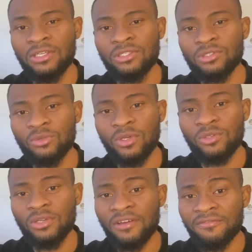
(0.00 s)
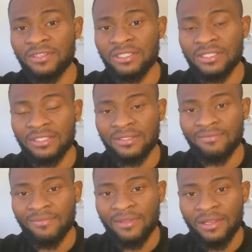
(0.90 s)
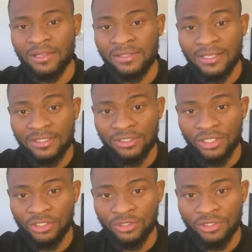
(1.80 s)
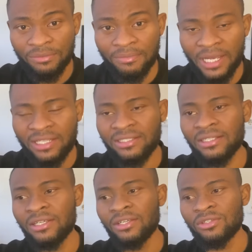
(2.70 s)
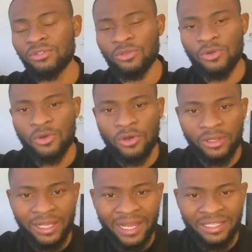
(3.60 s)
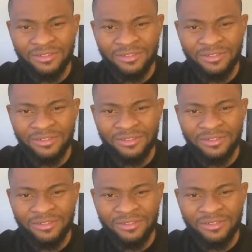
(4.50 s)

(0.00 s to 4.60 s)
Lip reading: So when you have this destination in mind, you go online.